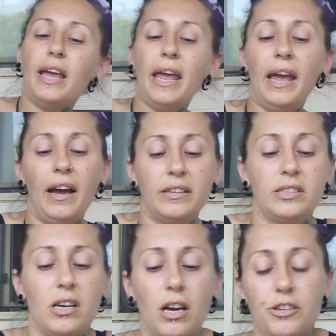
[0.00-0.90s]

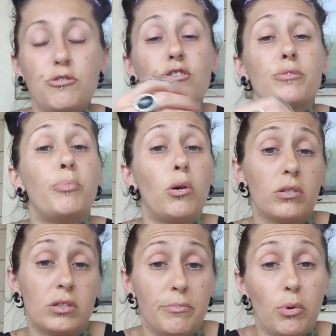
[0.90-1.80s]
And you just
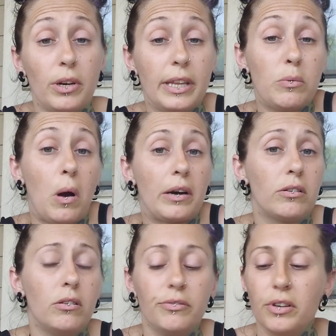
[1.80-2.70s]
pour some boiling
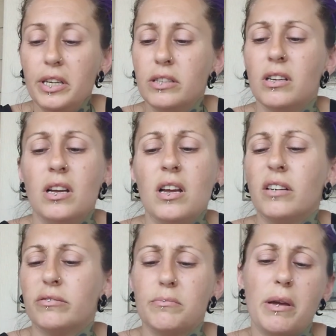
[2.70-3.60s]
water over it
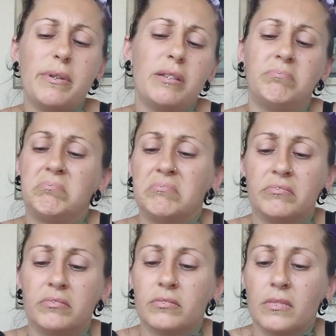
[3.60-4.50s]
for maybe,
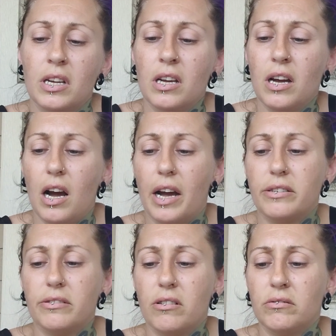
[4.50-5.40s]
I
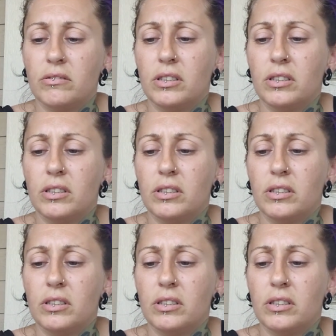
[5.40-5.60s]
don't know,